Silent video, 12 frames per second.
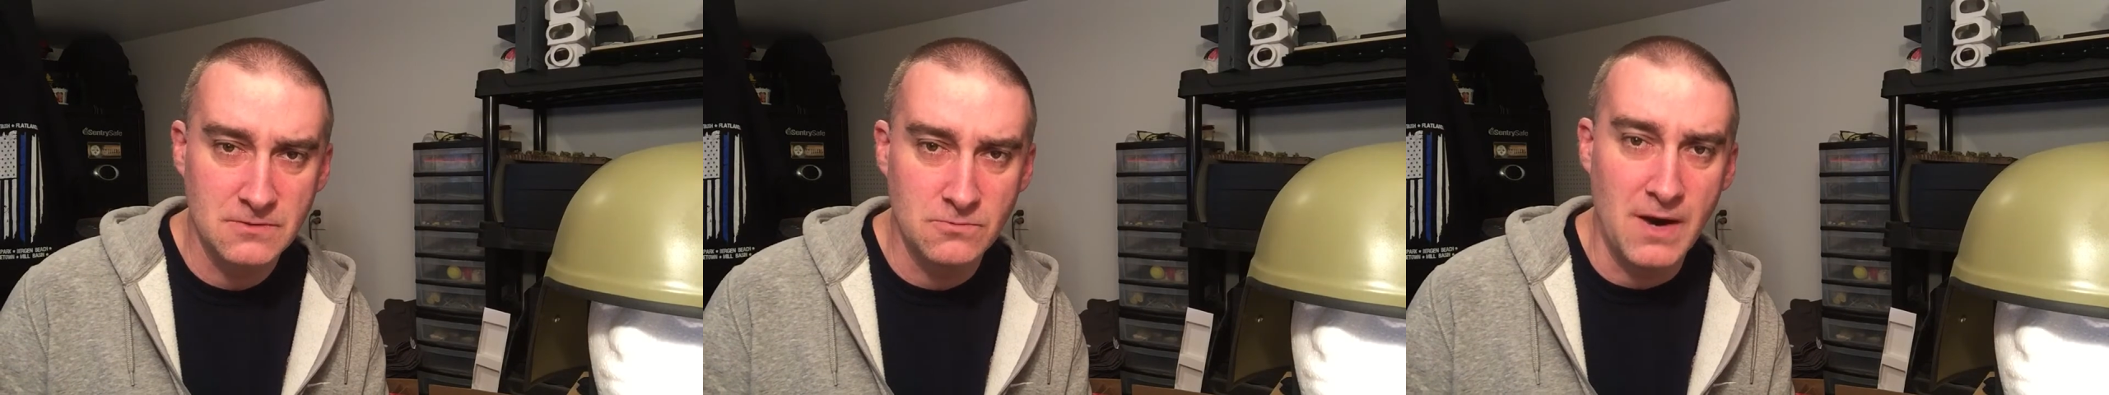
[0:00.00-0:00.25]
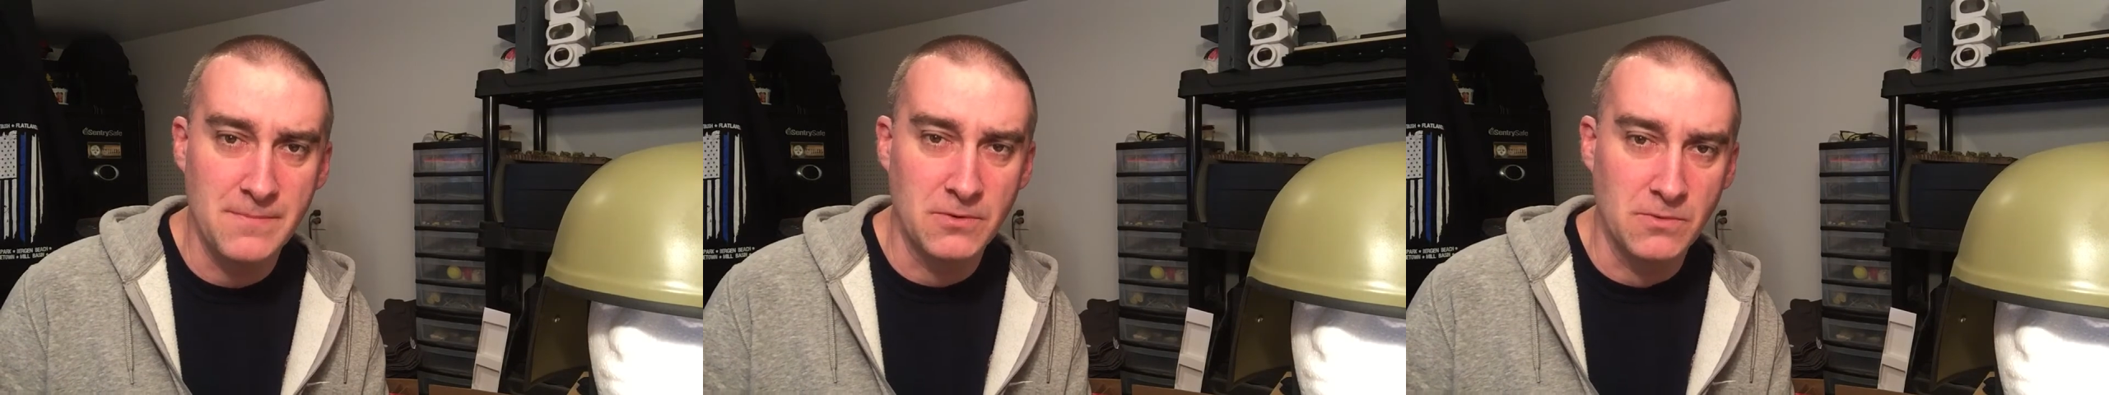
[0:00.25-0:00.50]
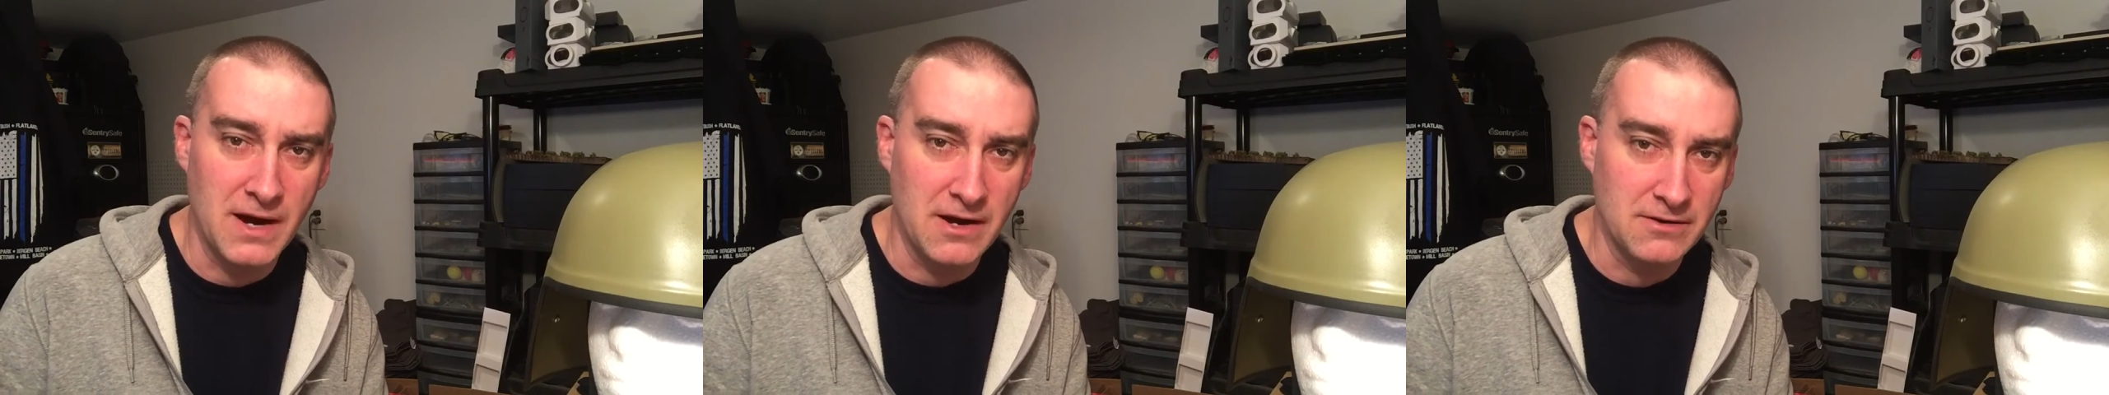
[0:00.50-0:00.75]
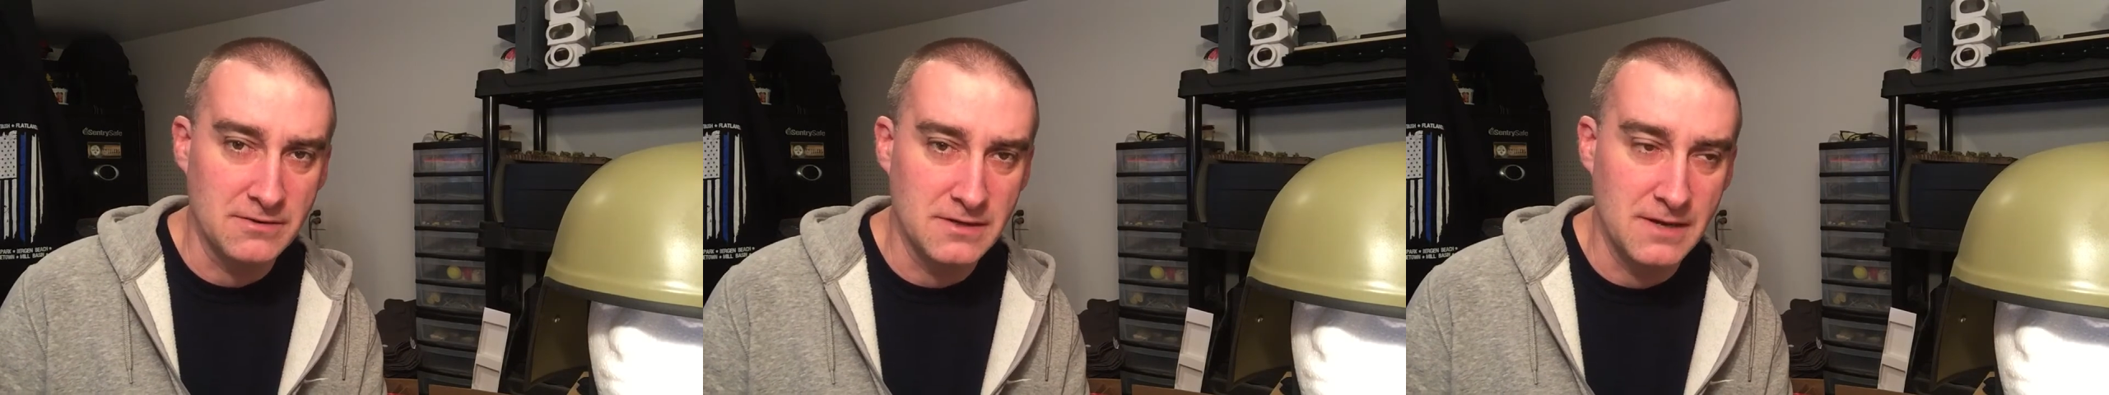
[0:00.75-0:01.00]

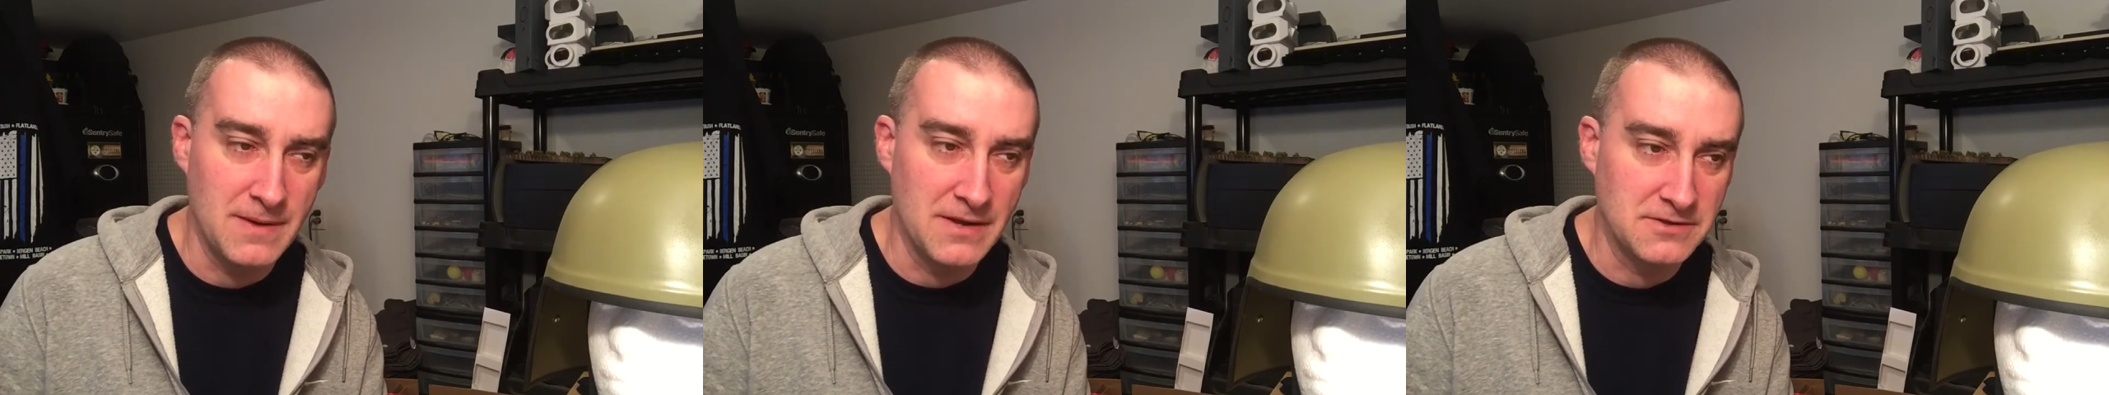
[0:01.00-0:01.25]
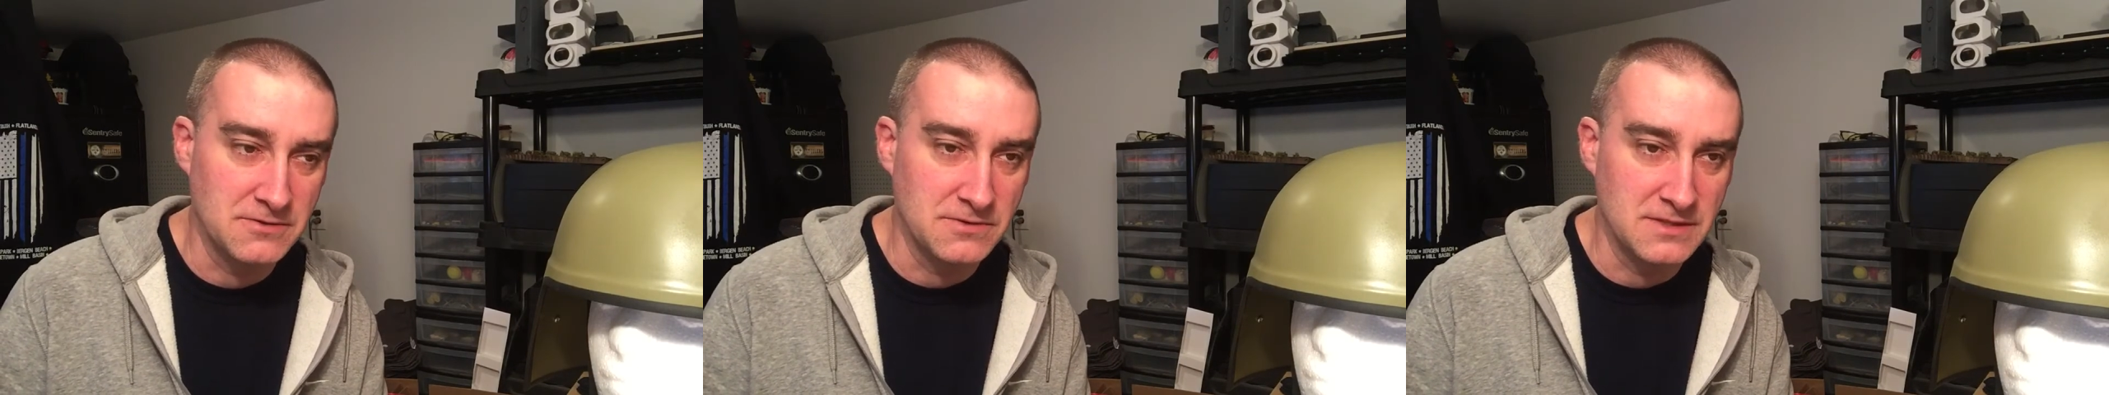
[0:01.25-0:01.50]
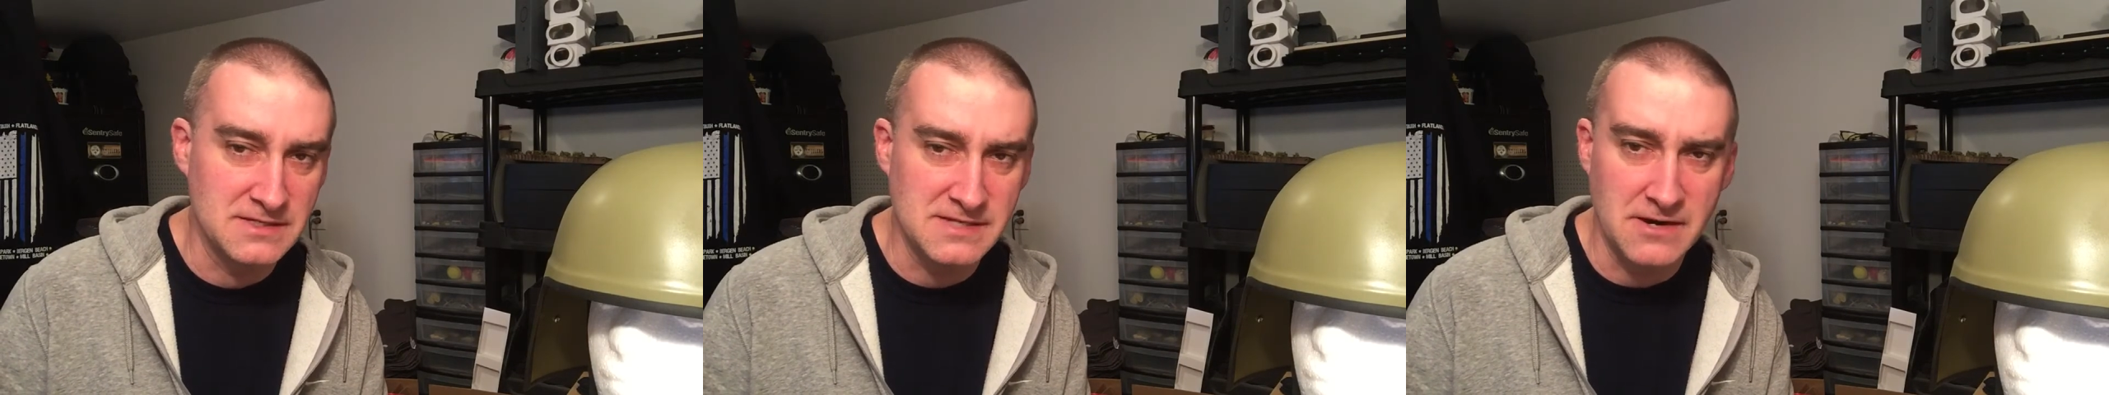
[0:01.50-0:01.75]
Wampaware about doing these.